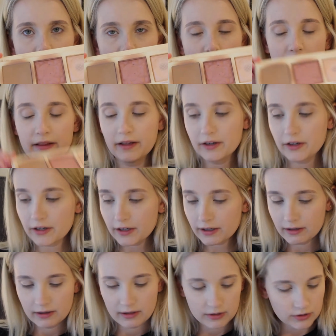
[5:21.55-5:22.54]

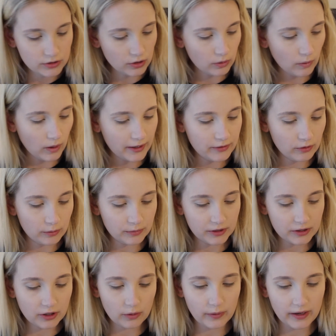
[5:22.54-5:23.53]
highlighter. So I
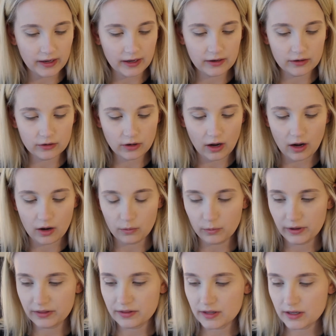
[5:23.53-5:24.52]
normally go in
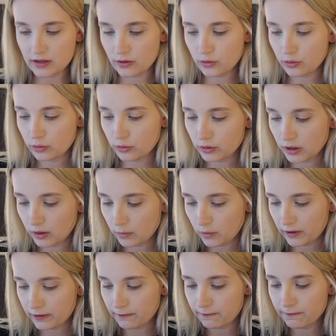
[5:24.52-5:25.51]
with the Hoola
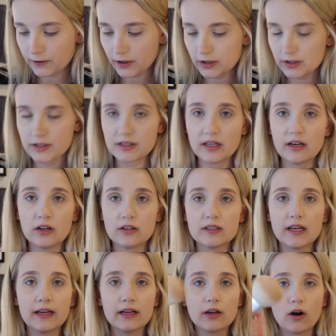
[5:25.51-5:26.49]
one first, and I'll
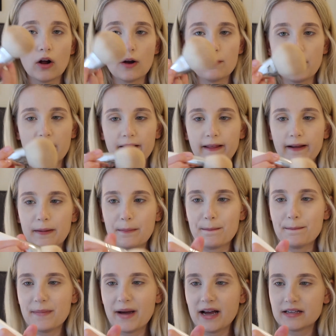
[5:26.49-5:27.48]
take it on my like
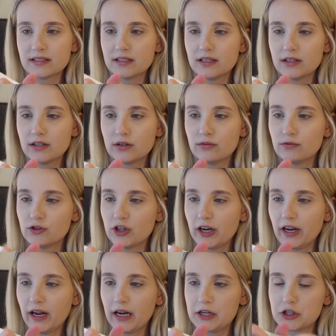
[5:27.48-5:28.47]
massive
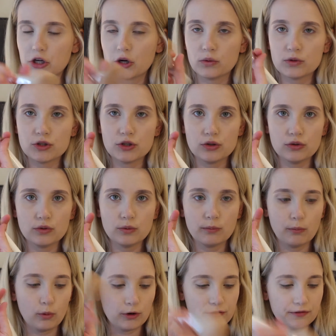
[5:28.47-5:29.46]
JH02
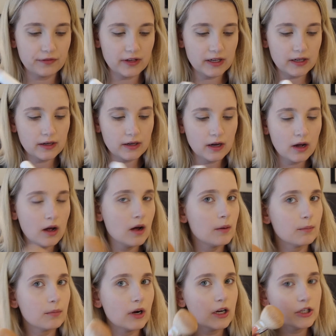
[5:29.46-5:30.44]
Morphe
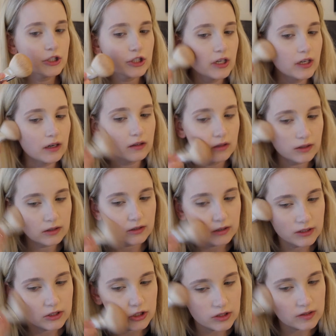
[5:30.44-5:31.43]
brush, and I'll
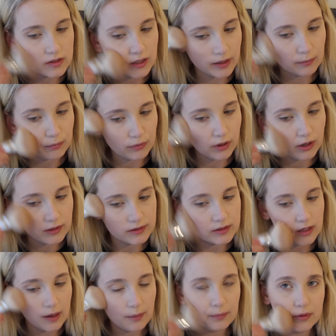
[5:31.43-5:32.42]
literally just like bronze
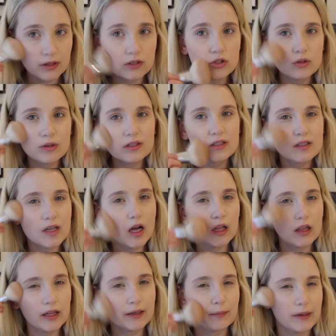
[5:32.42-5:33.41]
up, because you can tell
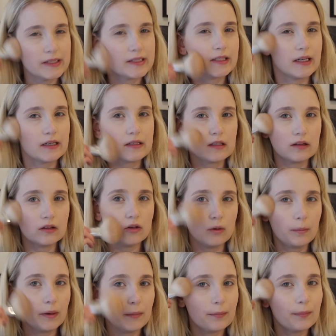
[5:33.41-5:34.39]
like my skin is a little
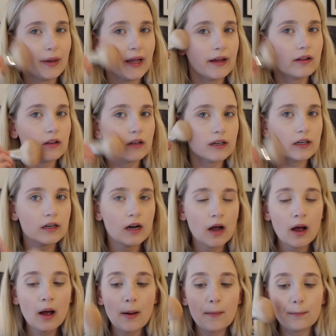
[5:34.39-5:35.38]
bit paler,
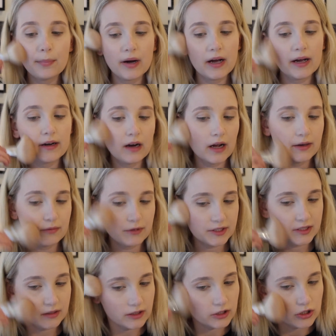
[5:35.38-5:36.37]
but I
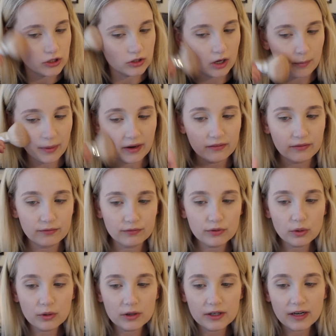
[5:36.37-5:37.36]
recently just got back from
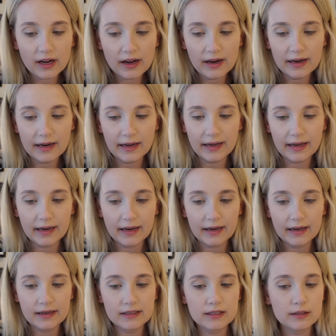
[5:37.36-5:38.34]
Florida
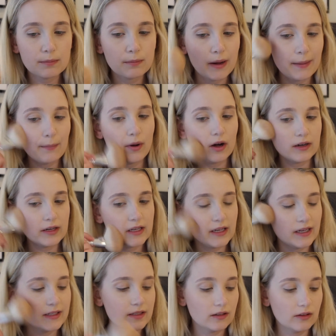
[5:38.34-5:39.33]
and my body
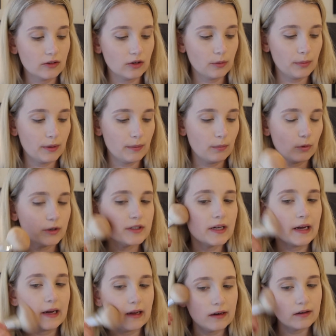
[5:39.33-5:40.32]
is a little bit more
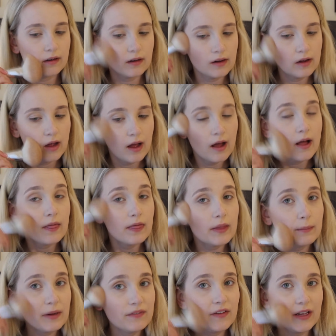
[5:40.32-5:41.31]
tanned than
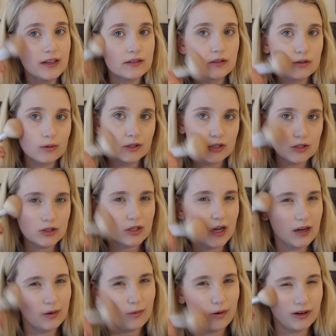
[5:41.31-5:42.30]
my face, so I just
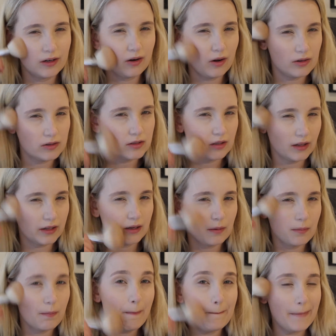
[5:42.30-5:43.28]
kind of want it all to like
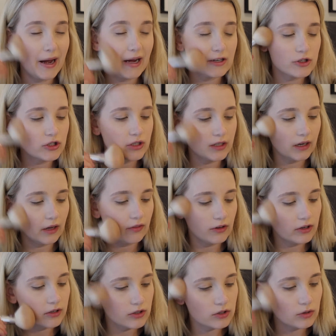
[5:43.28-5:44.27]
match
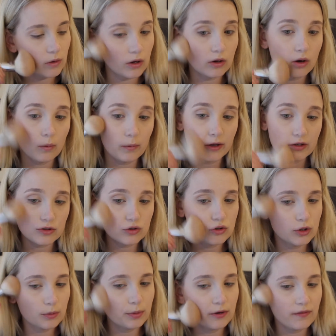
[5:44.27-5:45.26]
together. So I'll go in
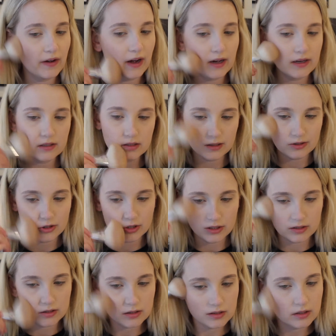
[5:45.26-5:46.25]
super fast and
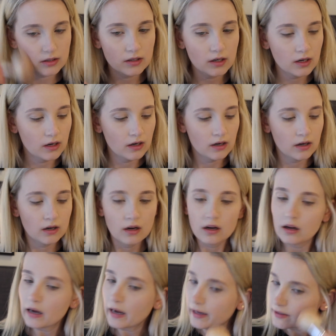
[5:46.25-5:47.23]
just
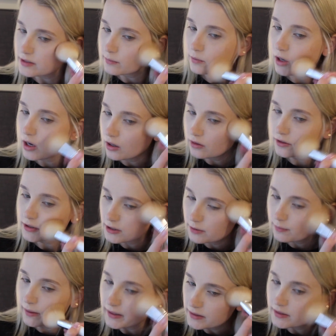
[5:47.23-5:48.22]
add some color to
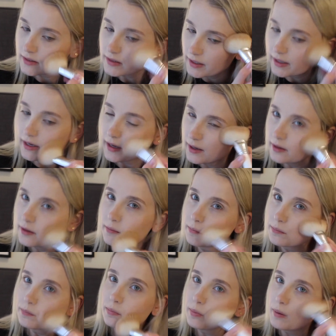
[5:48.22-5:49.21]
my
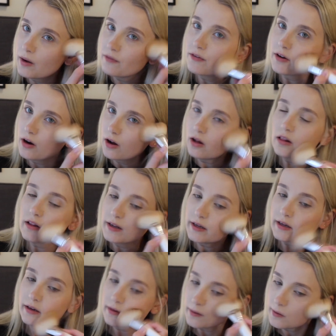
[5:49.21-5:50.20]
skin, buff it all
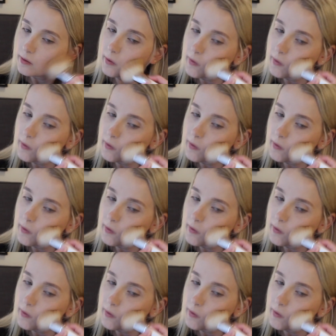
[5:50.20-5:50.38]
in,